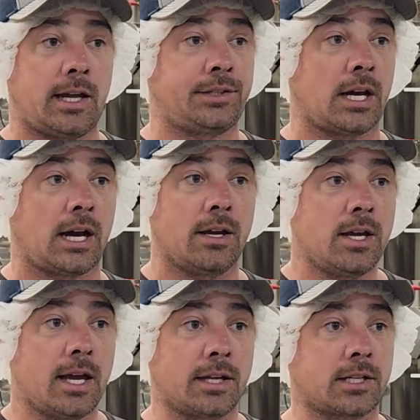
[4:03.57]

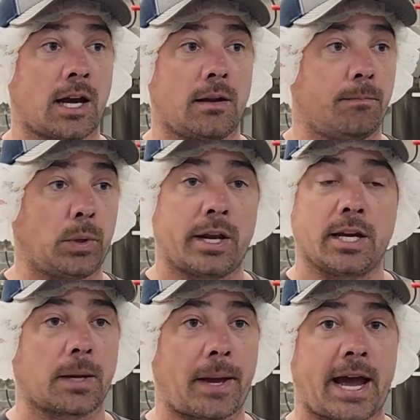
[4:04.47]
It's got plenty
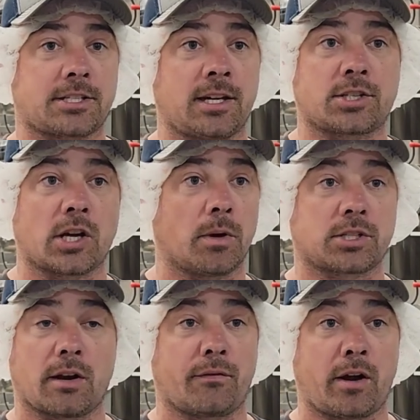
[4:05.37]
of capacity, so it's
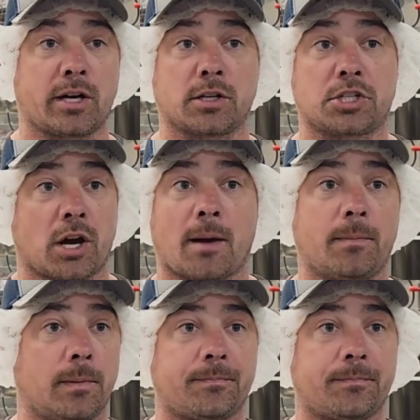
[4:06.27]
done a very good job.